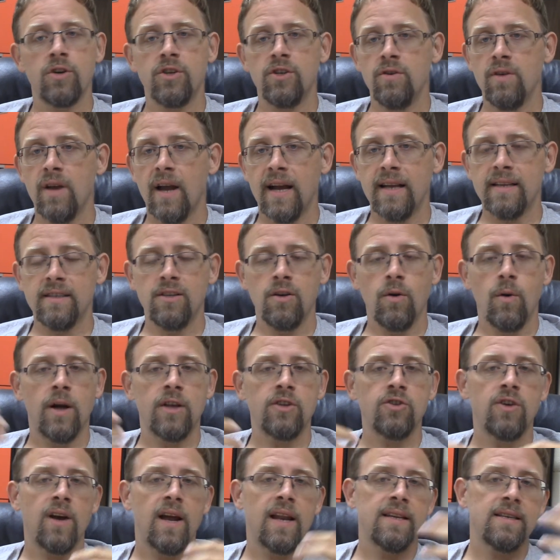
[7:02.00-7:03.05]
you guys know I
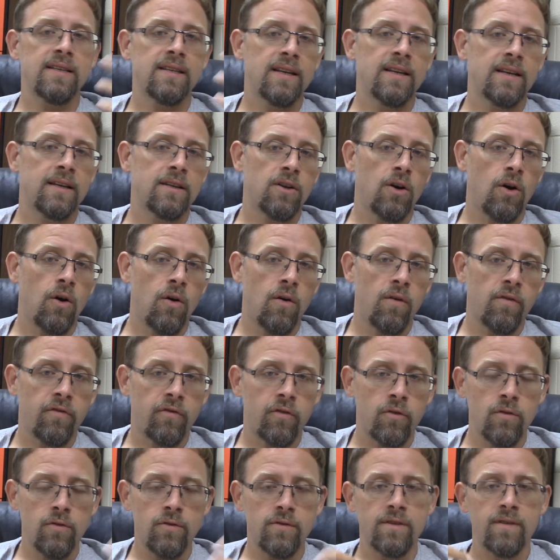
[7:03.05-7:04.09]
try to stick to whole
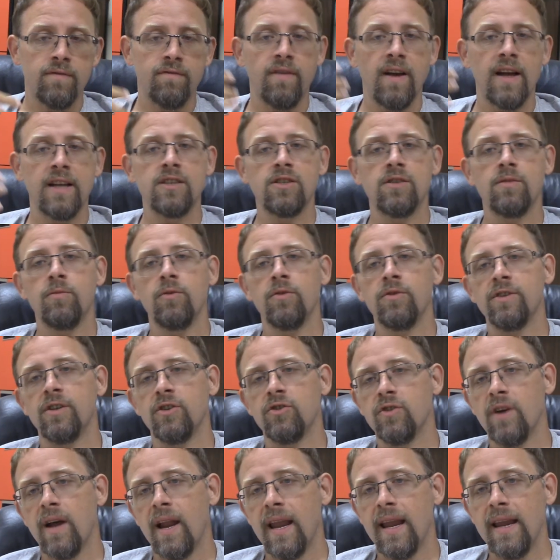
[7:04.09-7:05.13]
fruits and vegetables. I
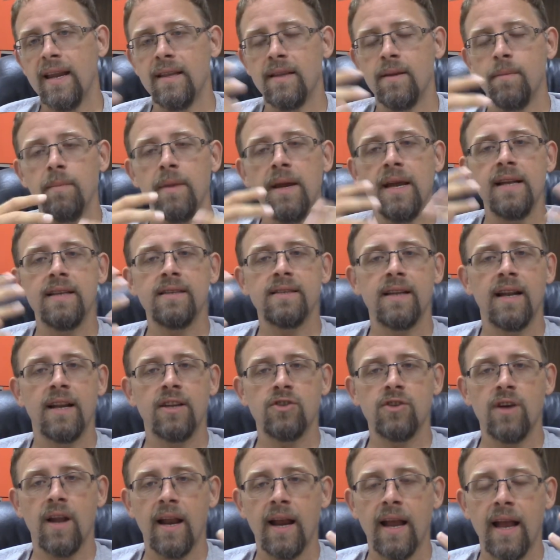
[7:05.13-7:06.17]
try to eat the meats, and I
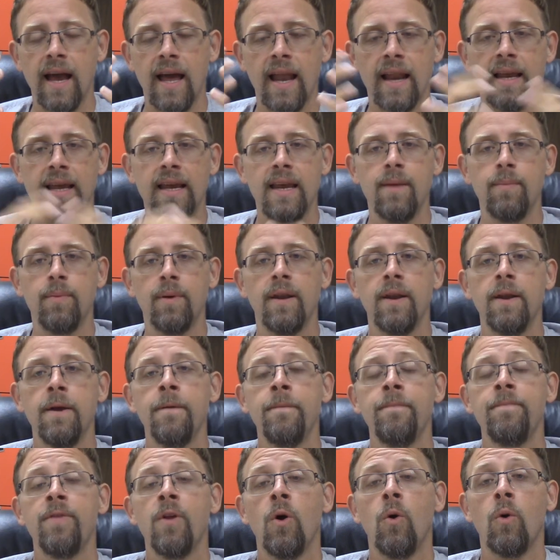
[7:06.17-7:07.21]
try to kind of keep it
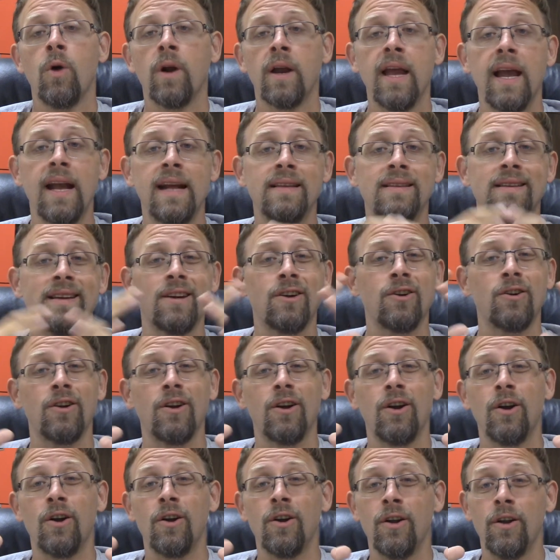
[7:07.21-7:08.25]
organic,
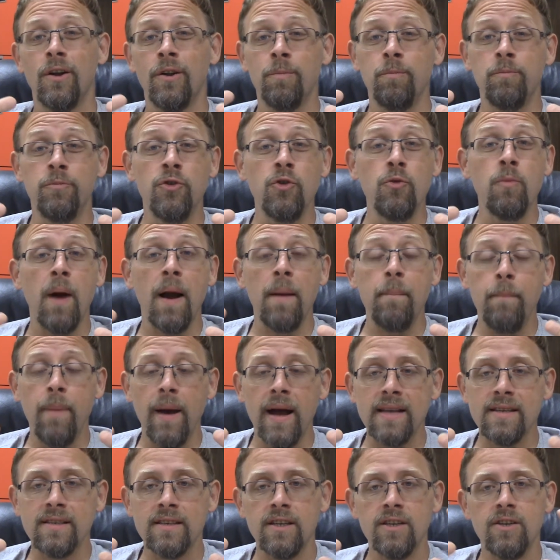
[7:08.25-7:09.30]
or, or do my
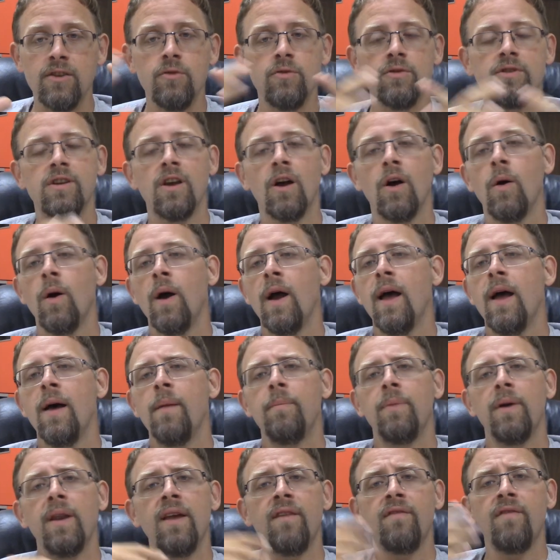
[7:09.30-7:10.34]
best to do so.
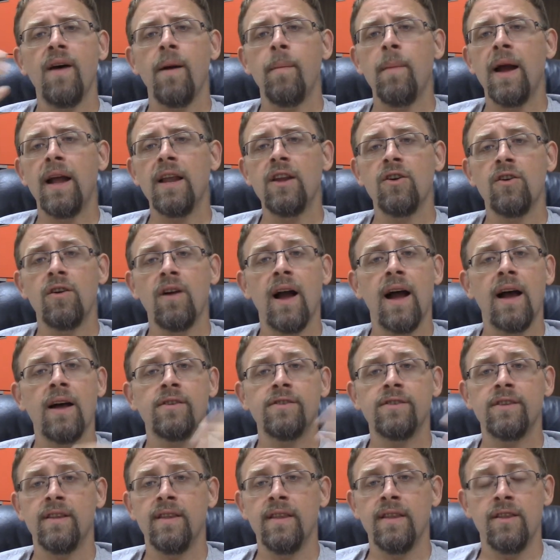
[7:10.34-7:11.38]
But if I'm at your
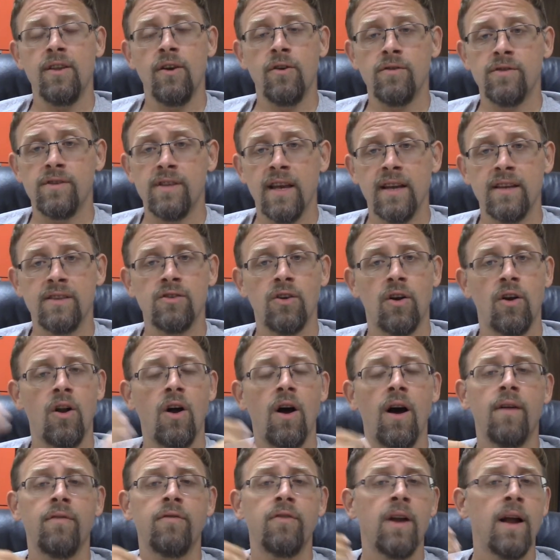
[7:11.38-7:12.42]
house and those things aren't
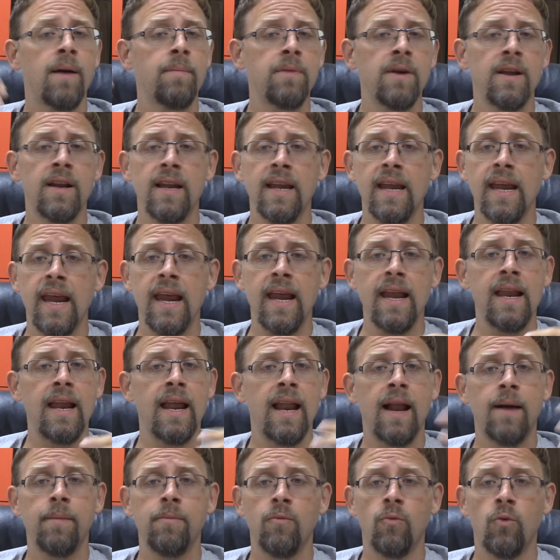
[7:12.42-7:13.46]
offered, I'm going to eat,
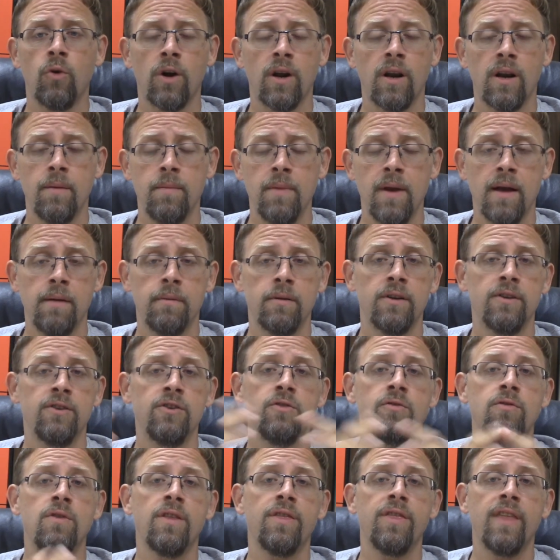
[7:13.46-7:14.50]
and I'm, we're going to be able to
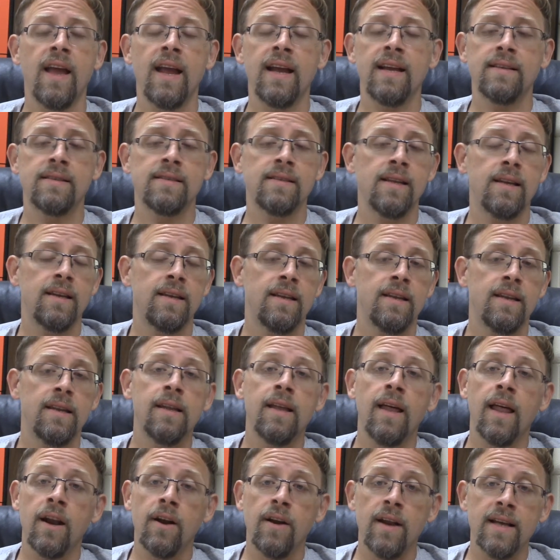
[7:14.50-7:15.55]
do the things that,
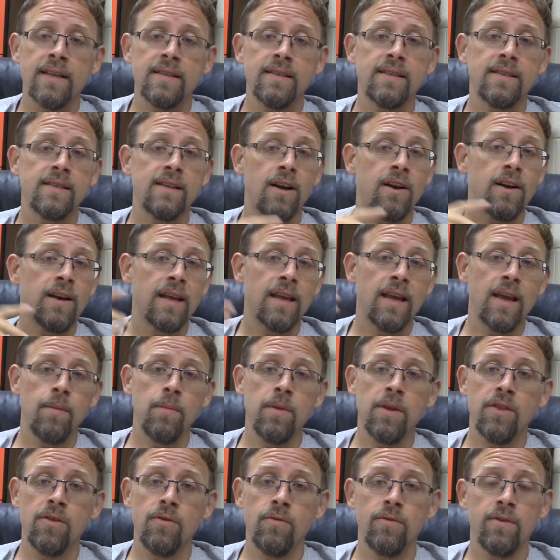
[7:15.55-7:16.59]
that are necessary to get me
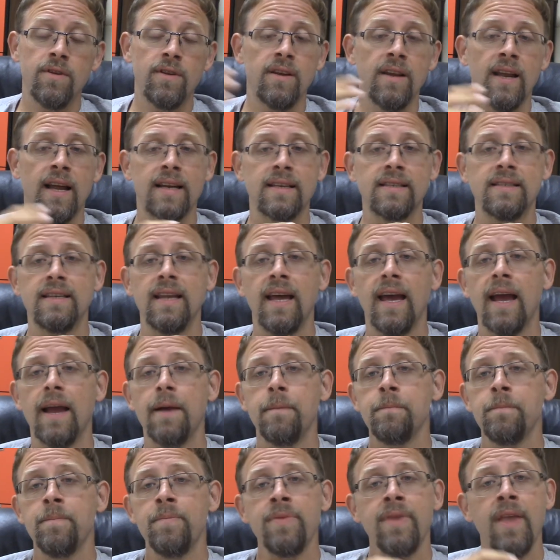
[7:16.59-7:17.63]
through to the next
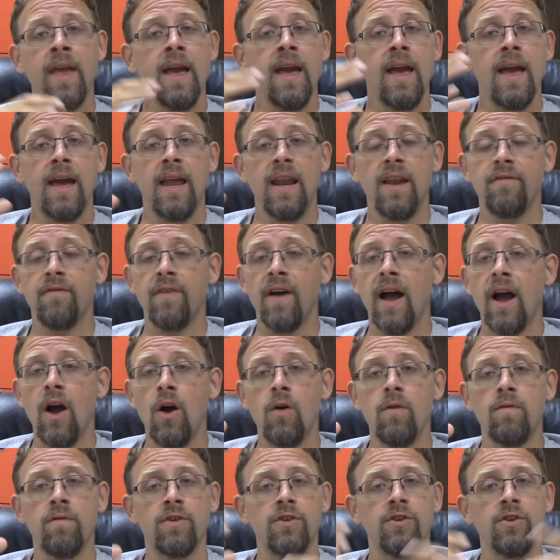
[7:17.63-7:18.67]
day. And if I
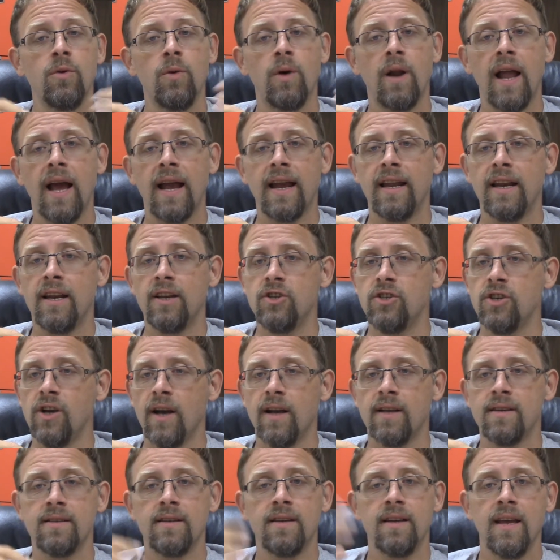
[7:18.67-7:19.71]
overdo it, I can
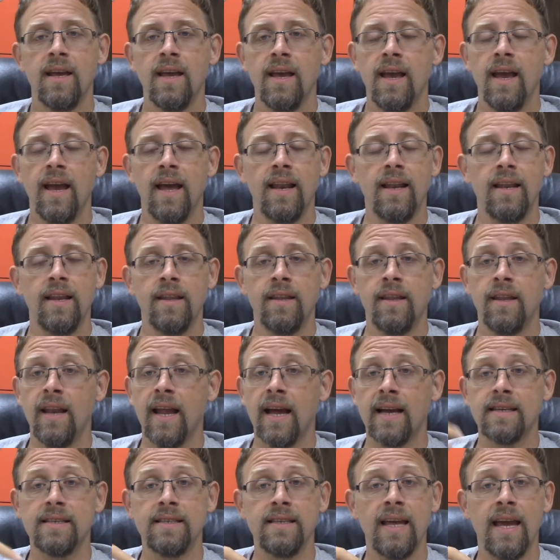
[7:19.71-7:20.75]
adjust and the
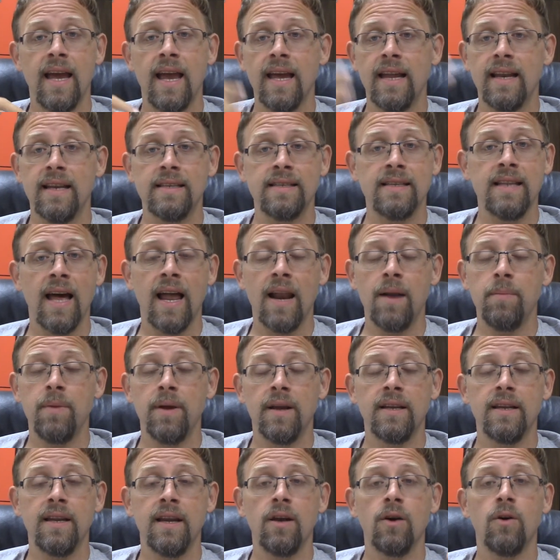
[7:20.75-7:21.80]
next day, and it's not a
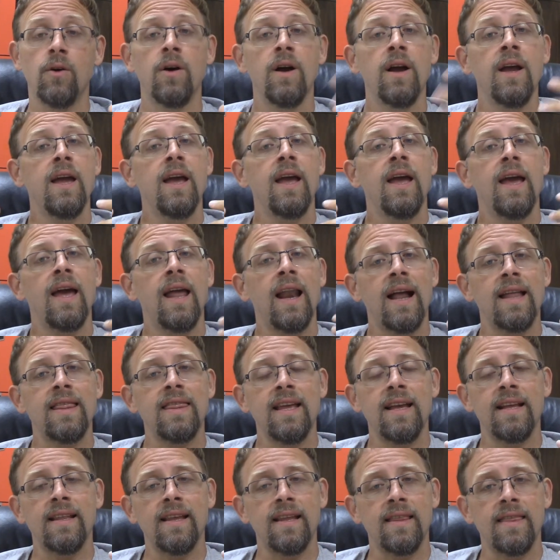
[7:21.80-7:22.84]
big deal. And I
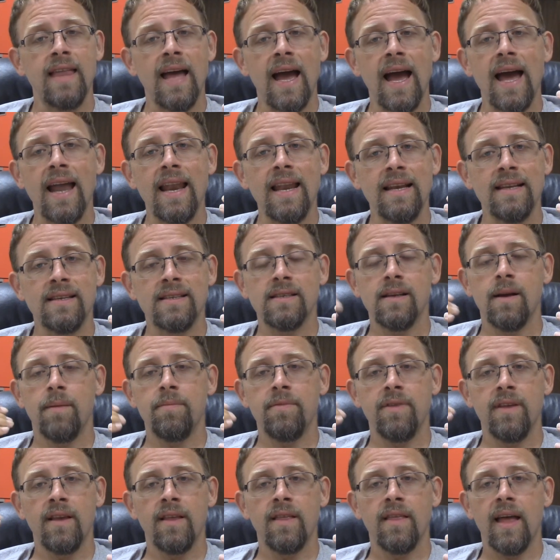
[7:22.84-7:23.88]
think that that is
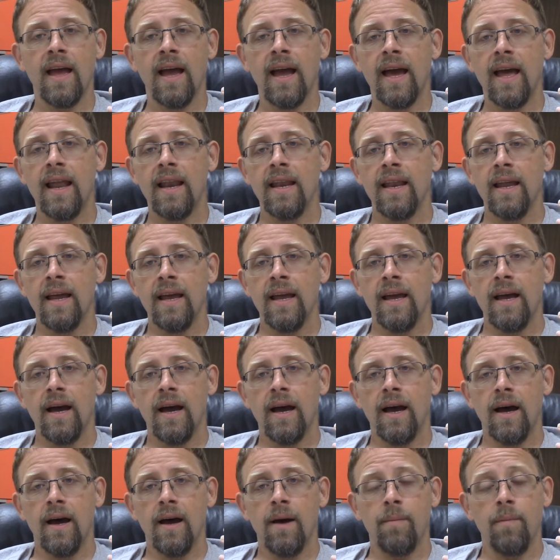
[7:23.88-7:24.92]
something that
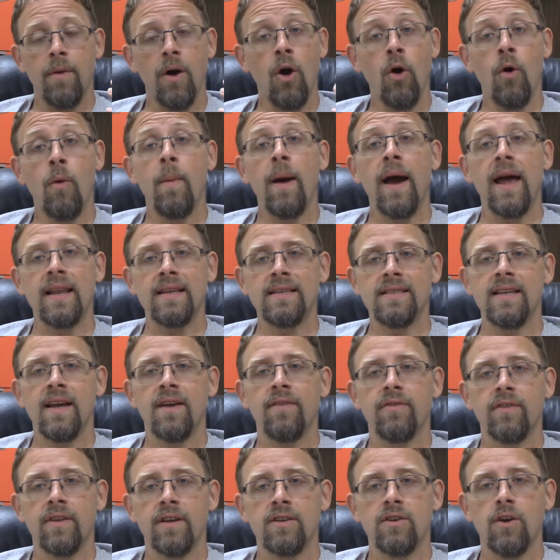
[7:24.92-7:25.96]
um, O M A D has
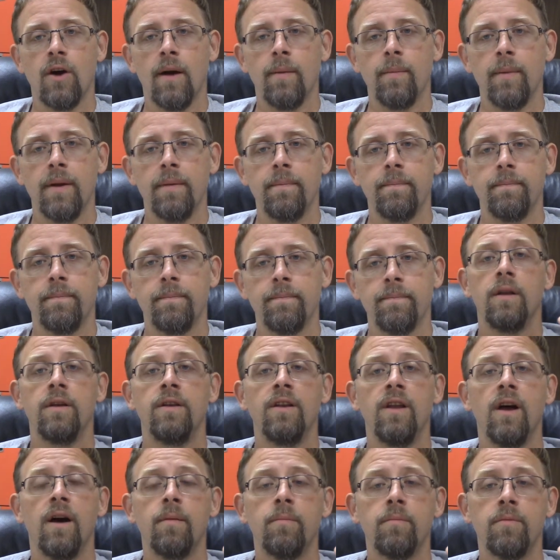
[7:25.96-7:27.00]
definitely taught me.
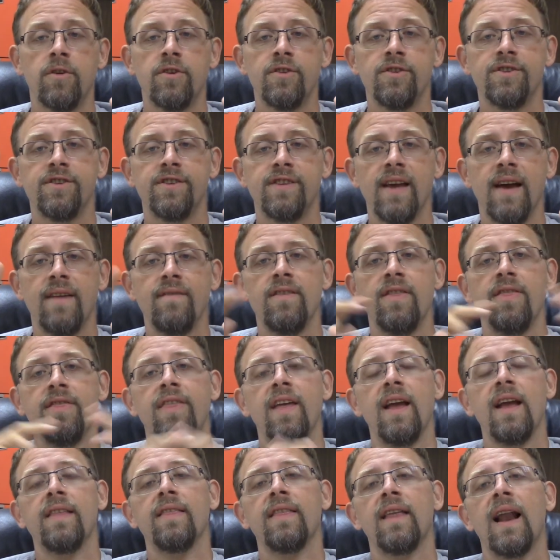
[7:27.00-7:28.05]
Number seven
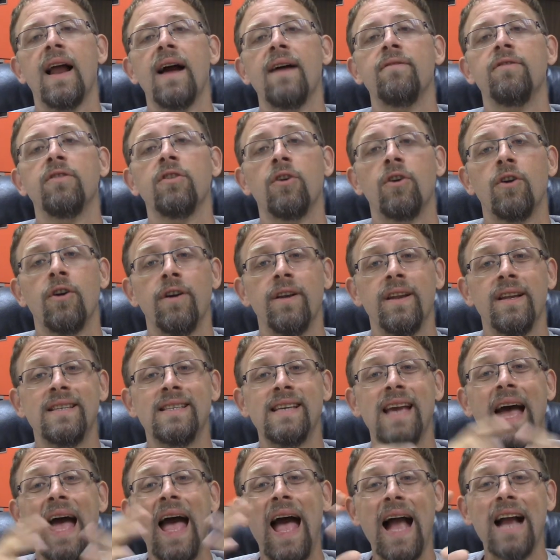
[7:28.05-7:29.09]
thing that I've learned,
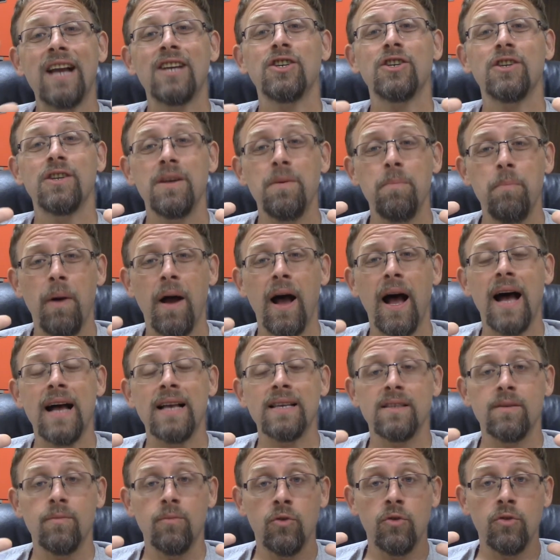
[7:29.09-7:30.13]
it's actually
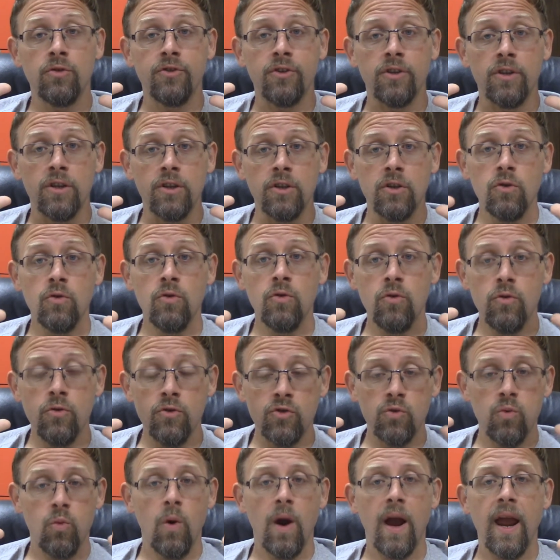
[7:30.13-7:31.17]
possible to
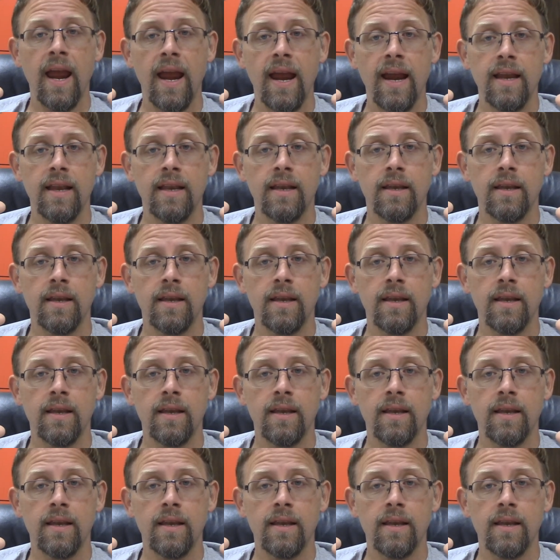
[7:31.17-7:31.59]
lose weight